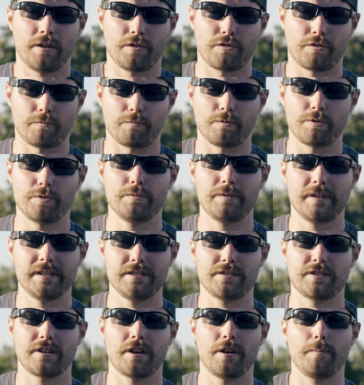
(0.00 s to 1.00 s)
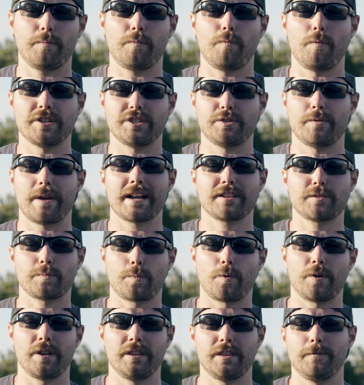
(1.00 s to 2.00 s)
through the scope, once you
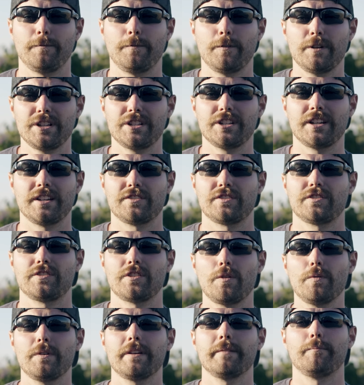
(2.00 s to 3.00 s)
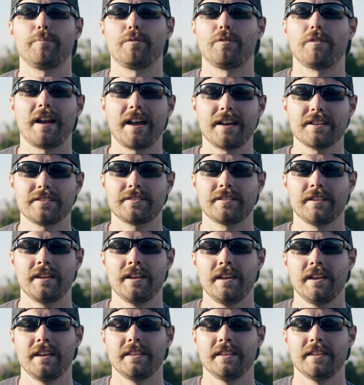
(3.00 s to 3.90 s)
export it, the footage gets so compressed